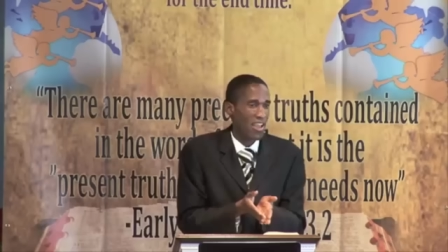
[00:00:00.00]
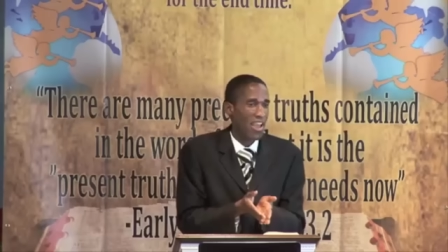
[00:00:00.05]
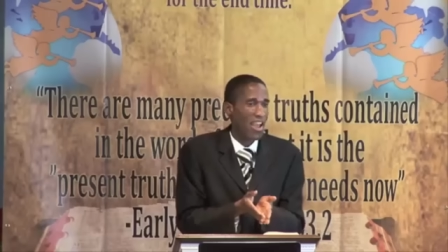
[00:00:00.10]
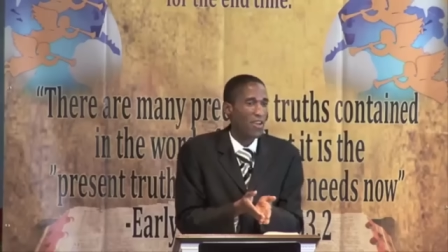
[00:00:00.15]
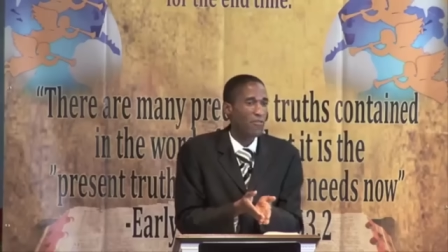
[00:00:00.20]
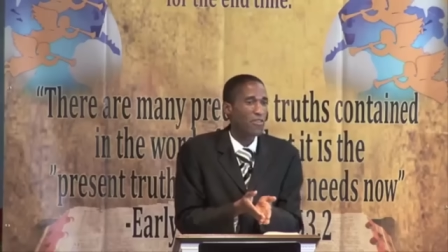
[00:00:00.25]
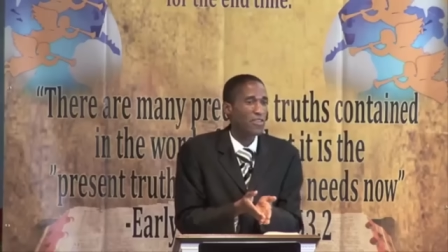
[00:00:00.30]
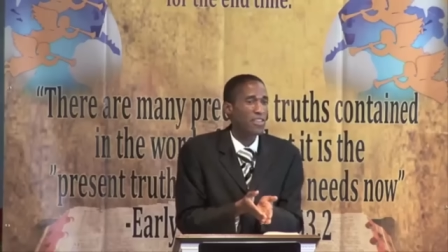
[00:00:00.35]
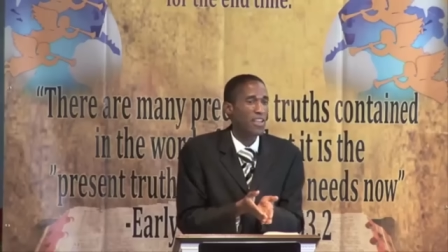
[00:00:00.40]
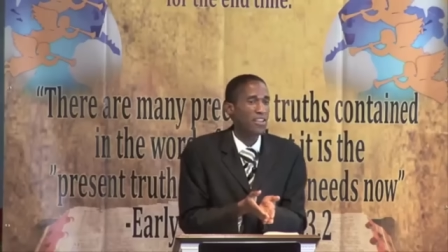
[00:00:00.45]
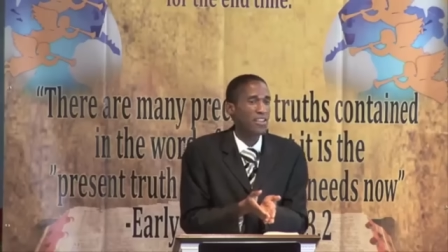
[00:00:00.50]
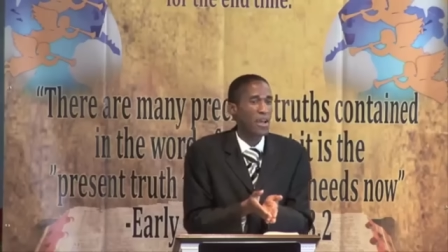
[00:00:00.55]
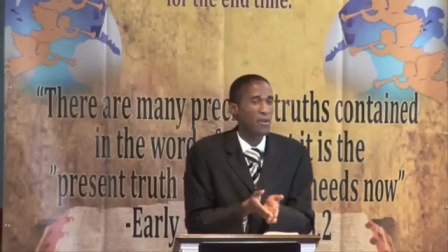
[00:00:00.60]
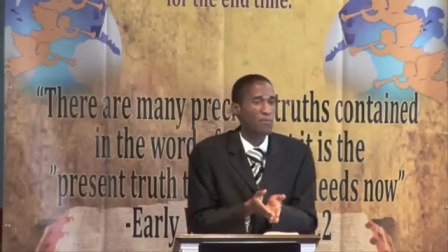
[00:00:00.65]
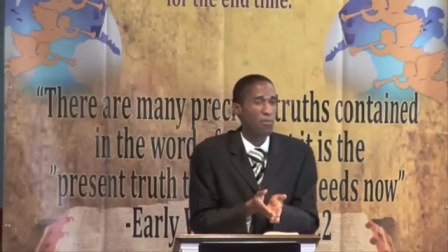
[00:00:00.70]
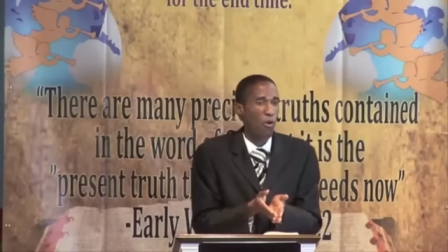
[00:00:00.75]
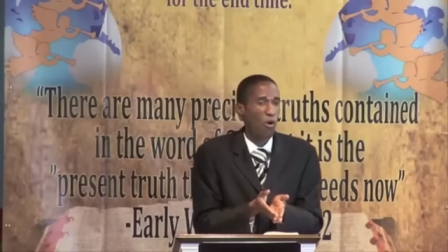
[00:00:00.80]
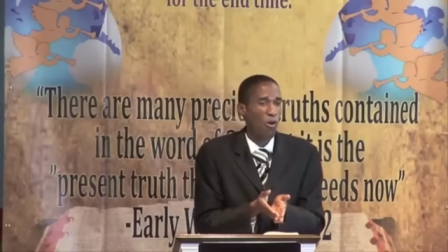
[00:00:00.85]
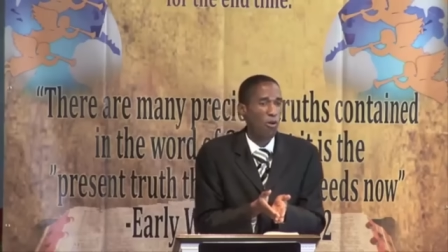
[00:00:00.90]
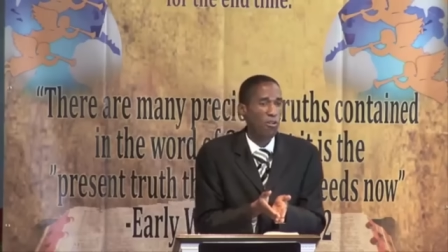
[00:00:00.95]
everything
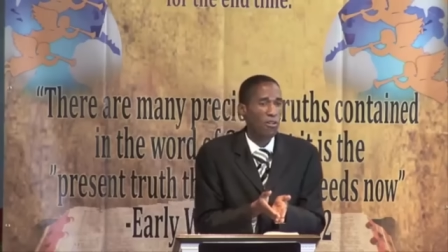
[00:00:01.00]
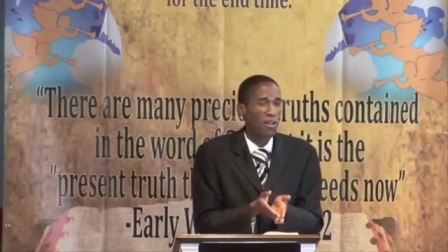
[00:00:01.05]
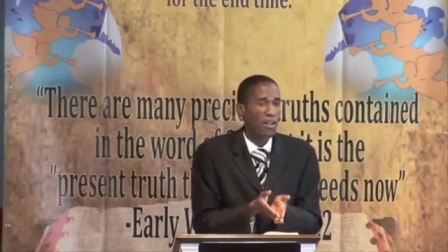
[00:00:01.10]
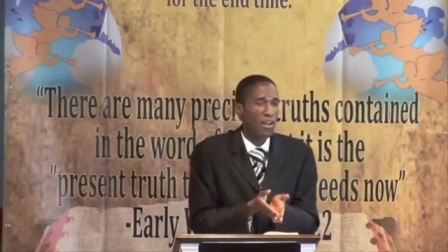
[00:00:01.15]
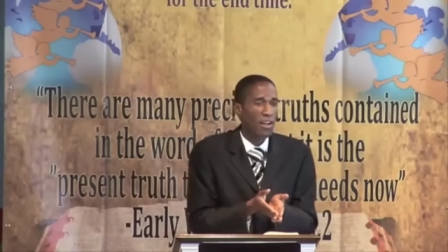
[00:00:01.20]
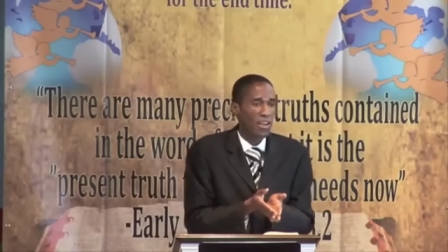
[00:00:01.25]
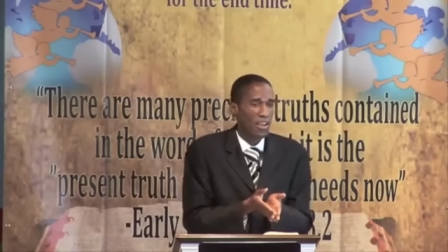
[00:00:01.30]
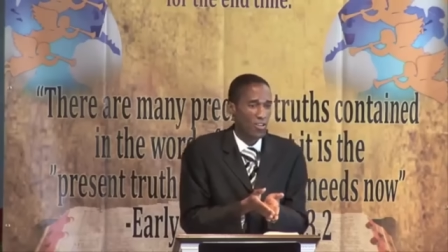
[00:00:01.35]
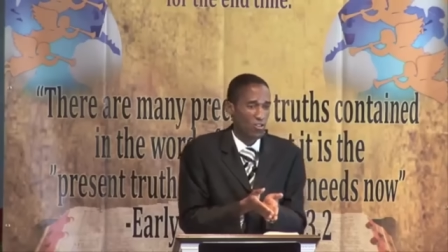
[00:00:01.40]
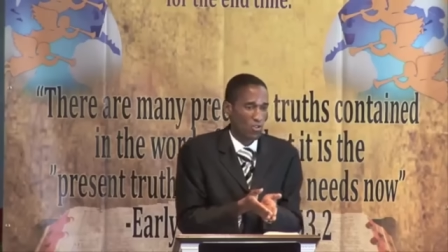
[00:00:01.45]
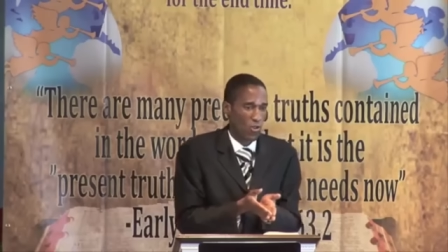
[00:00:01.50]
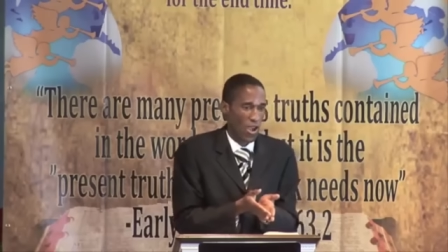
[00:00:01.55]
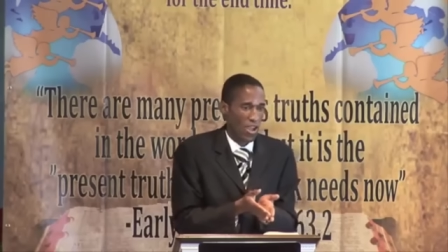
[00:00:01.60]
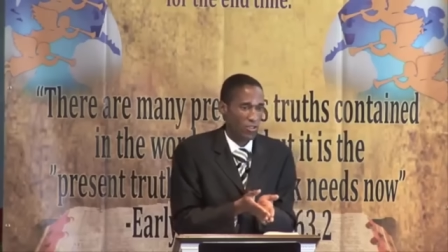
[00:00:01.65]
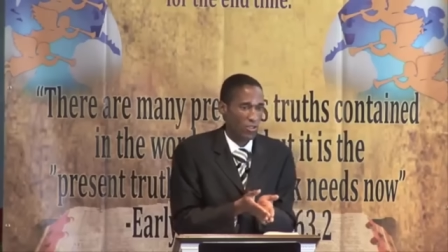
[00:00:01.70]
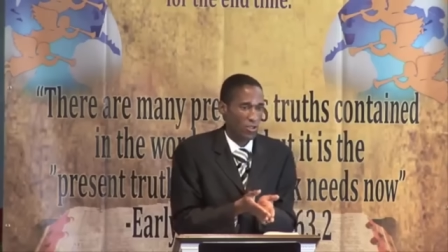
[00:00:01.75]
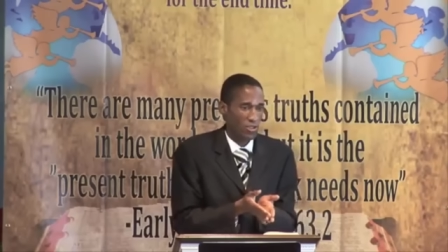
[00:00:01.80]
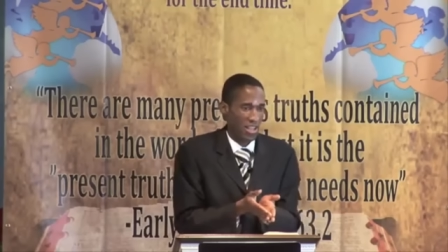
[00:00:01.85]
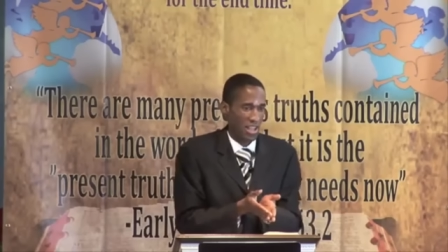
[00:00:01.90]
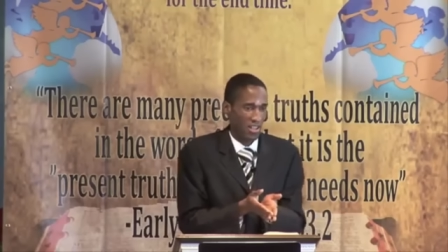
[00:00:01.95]
that Paul is
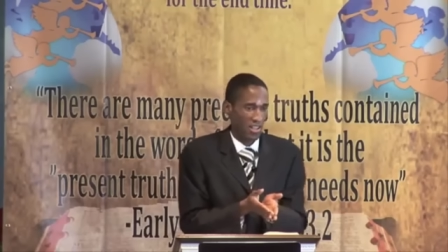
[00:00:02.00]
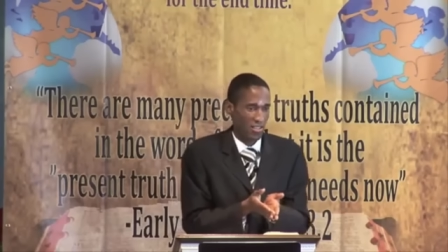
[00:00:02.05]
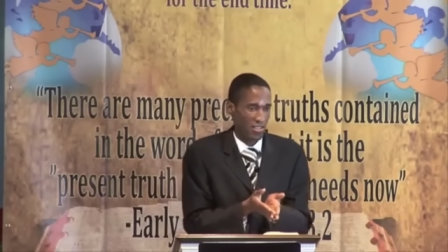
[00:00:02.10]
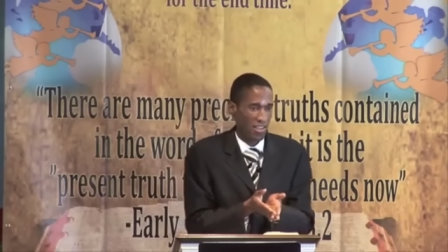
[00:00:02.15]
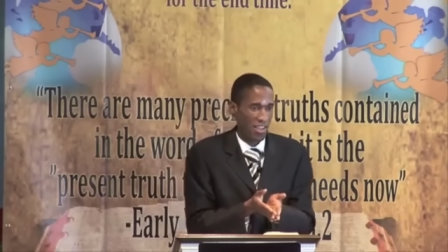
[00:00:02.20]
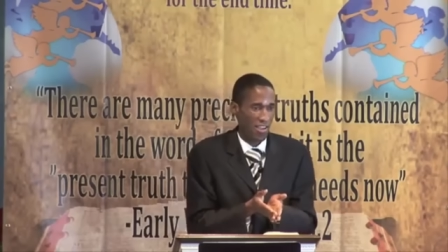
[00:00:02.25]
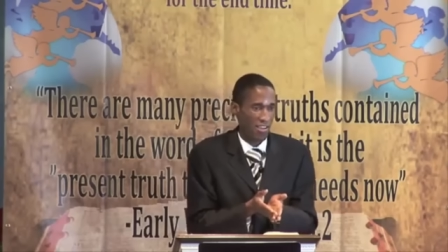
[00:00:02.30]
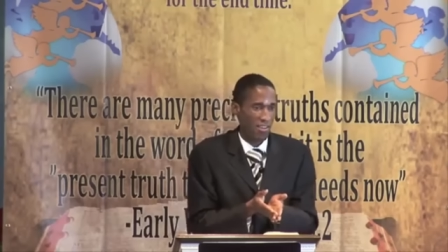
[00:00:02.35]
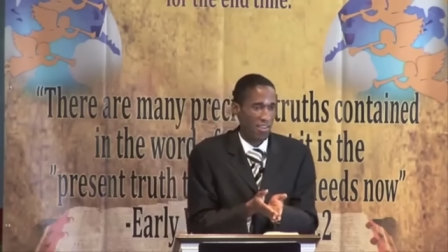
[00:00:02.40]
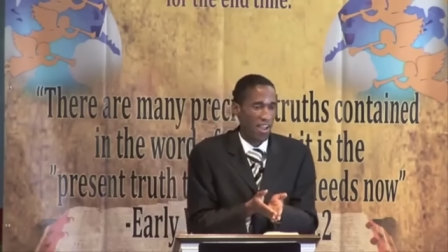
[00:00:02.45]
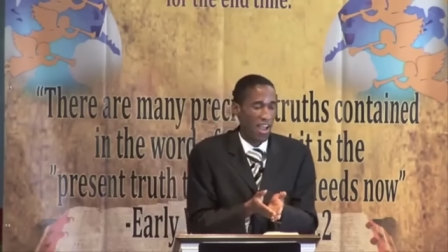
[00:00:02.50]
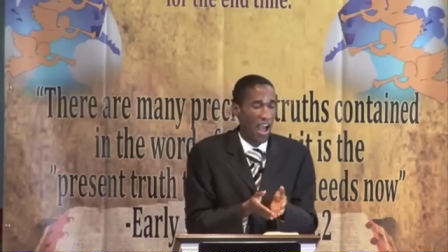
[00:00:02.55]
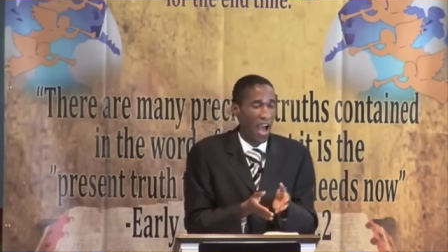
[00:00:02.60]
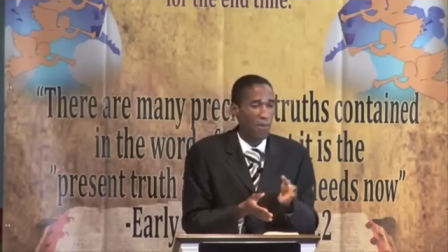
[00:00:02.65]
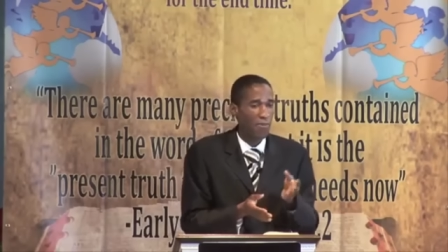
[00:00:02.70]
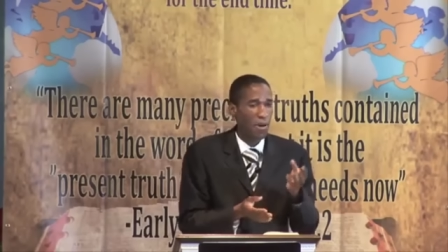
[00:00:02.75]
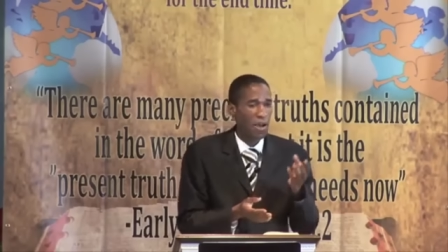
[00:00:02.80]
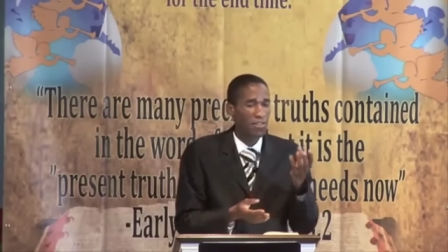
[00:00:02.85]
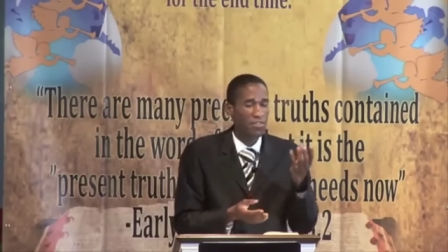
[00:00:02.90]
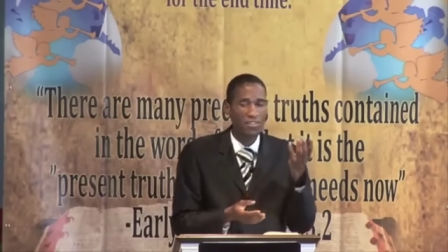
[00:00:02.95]
trying to tell us here
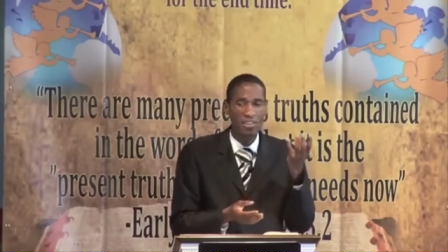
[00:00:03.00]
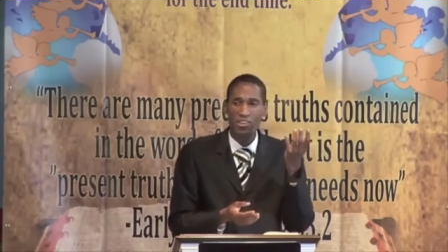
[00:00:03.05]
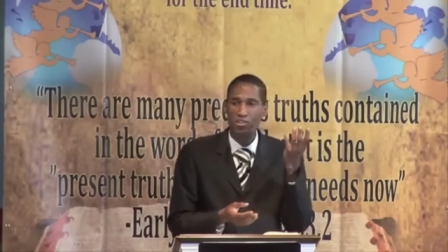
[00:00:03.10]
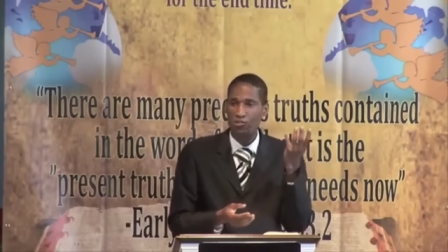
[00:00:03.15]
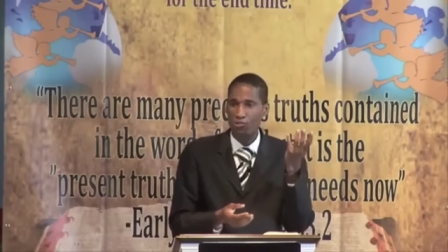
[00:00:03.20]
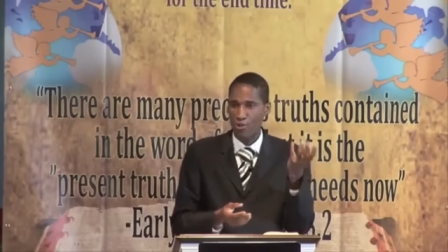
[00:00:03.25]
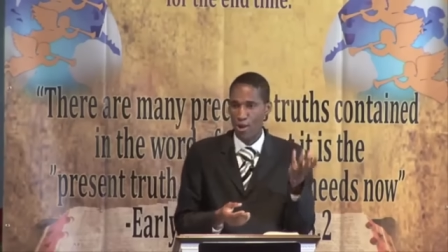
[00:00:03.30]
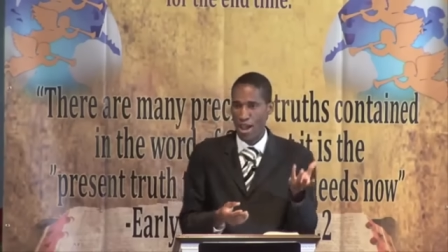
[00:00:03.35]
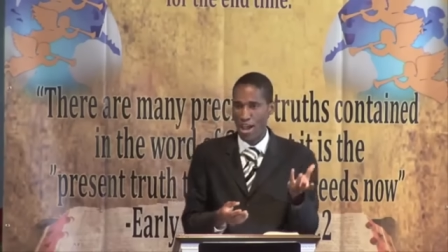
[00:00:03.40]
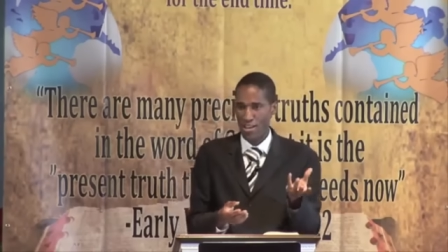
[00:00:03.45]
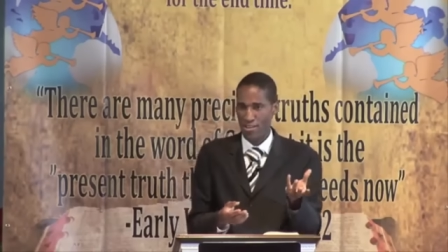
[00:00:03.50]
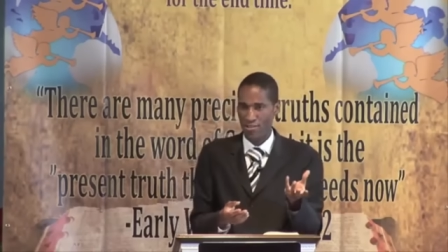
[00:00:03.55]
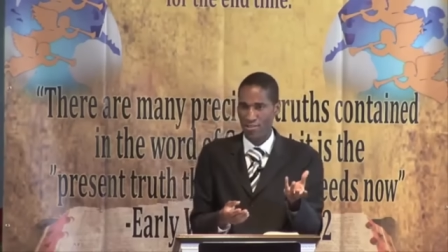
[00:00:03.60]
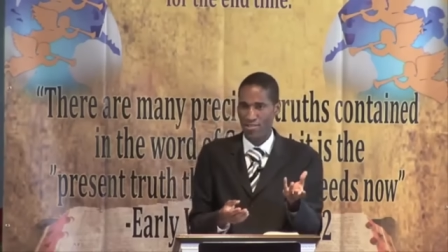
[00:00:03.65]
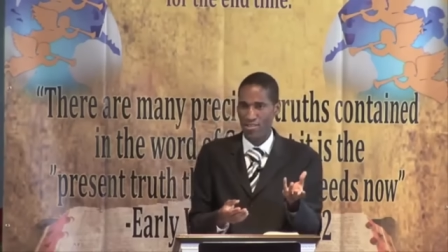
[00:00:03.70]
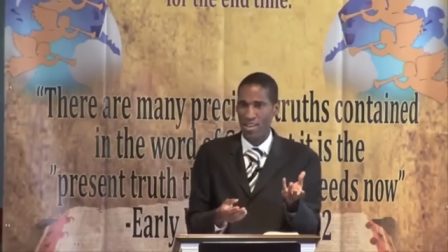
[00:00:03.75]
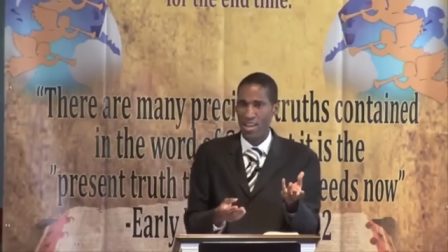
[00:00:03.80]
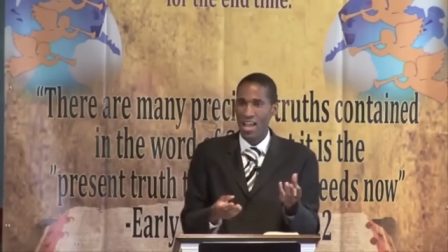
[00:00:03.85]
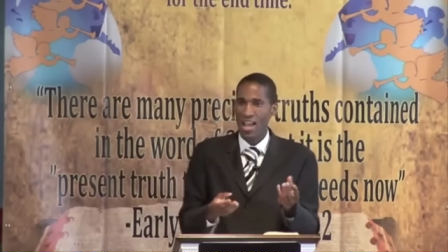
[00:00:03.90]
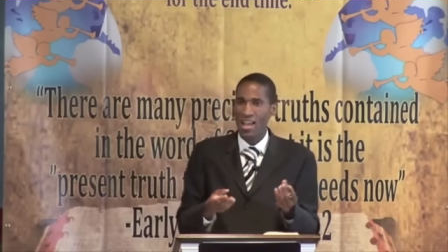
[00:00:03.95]
about this Christ